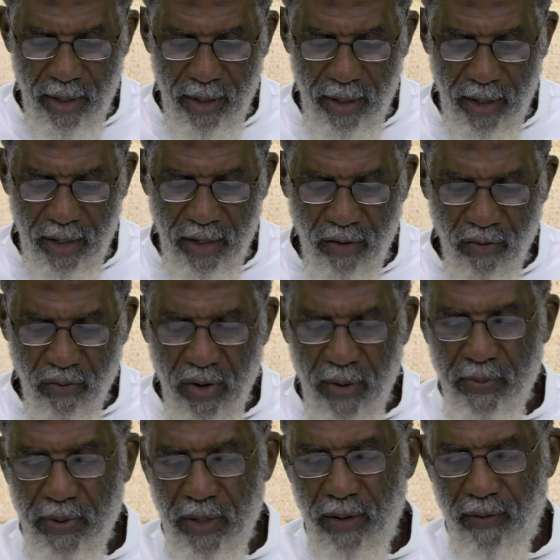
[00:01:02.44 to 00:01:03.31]
in
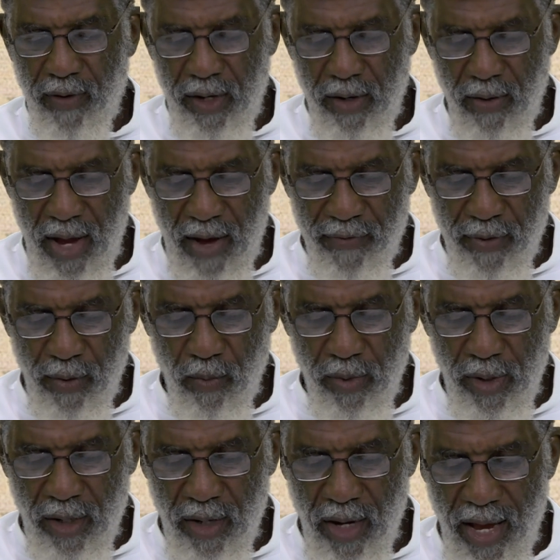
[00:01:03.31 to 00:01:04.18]
the description of the
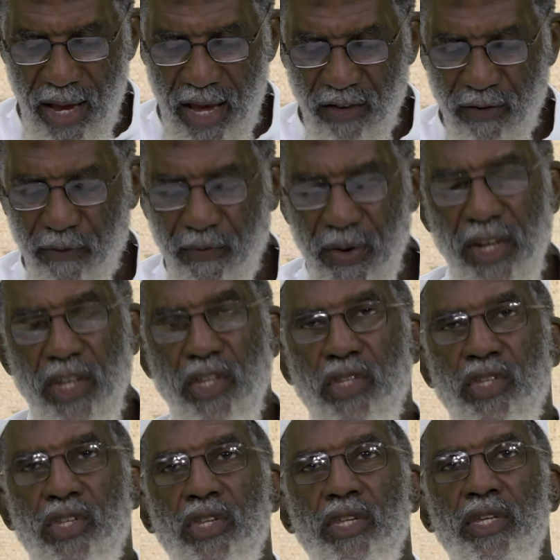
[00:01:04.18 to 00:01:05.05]
hereafter, and when Allah has
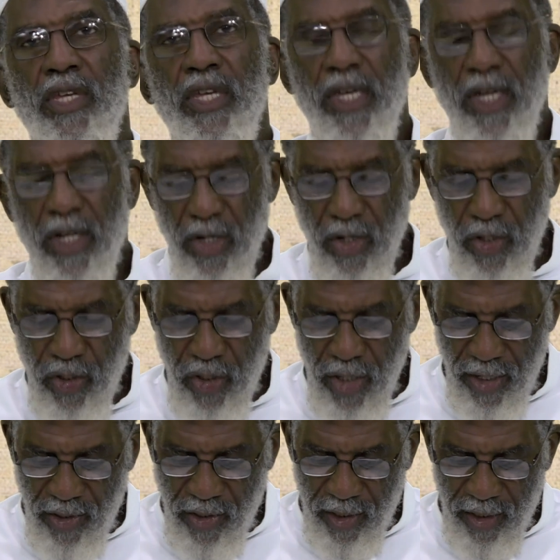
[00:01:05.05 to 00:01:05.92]
finished
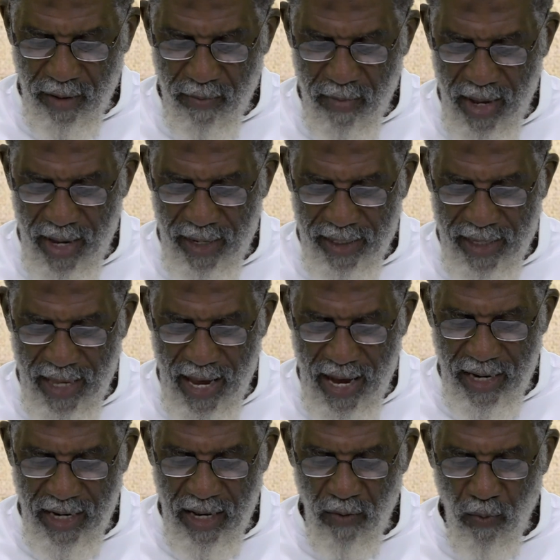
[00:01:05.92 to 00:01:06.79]
judging
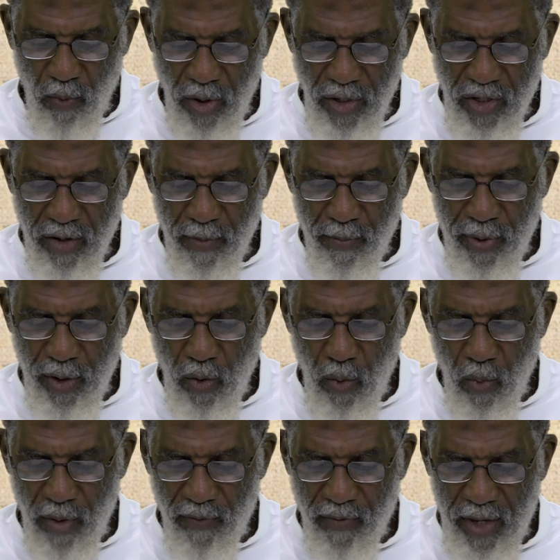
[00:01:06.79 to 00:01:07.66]
mankind and wants
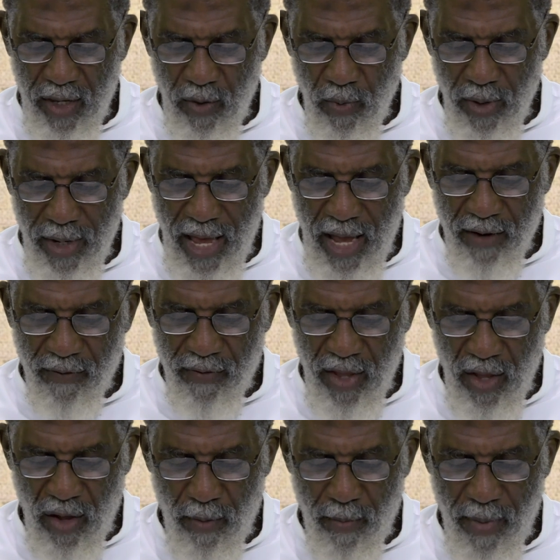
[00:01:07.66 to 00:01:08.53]
to bring whoever he will
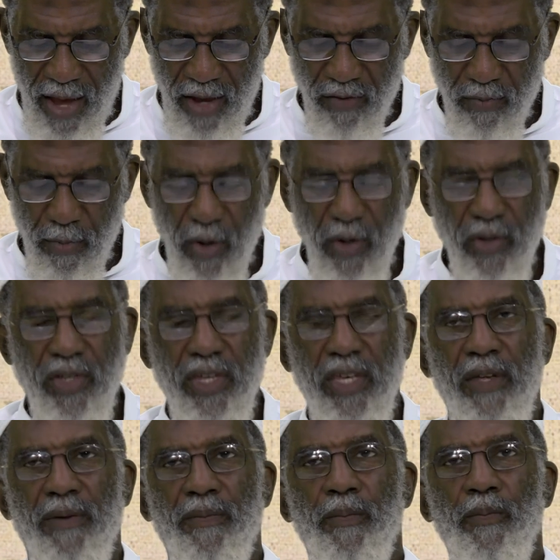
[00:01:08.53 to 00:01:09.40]
out of hell by his
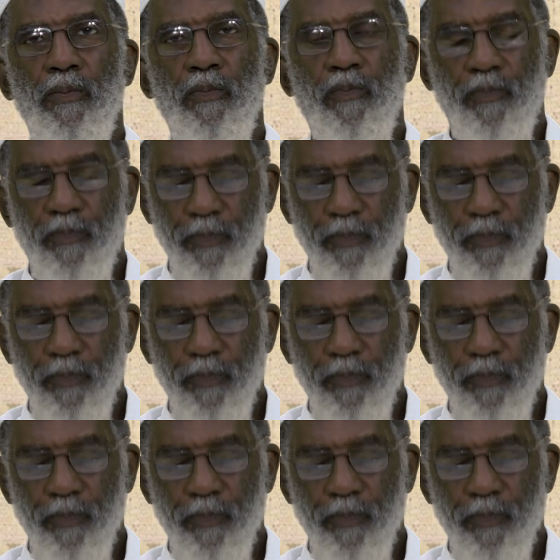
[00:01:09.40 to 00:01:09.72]
mercy,